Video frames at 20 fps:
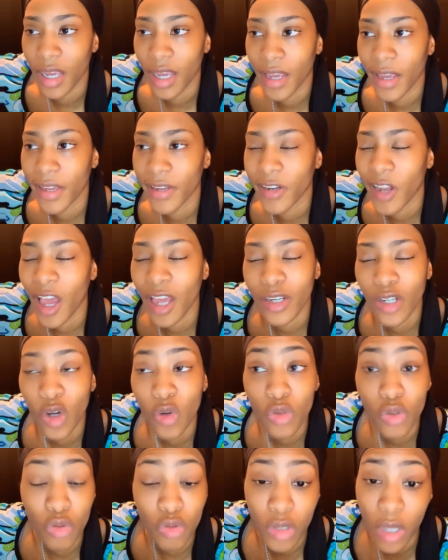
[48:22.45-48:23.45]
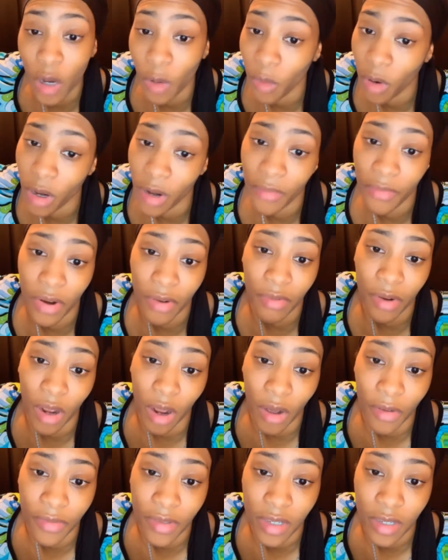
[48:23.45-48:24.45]
And I don't use that word very
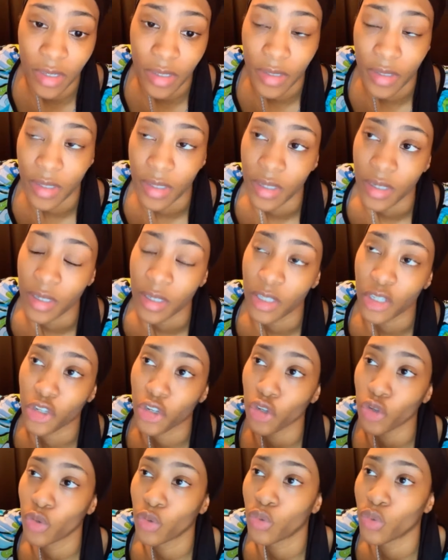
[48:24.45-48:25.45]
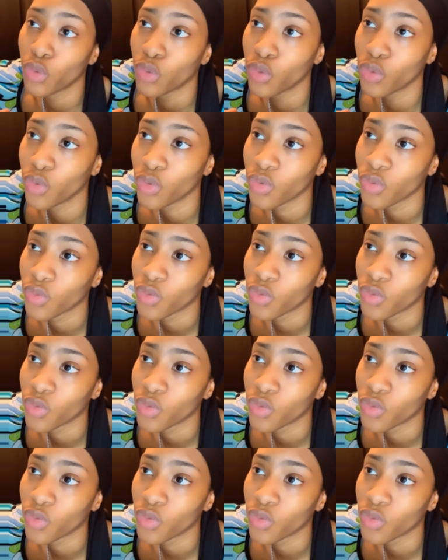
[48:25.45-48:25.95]
often to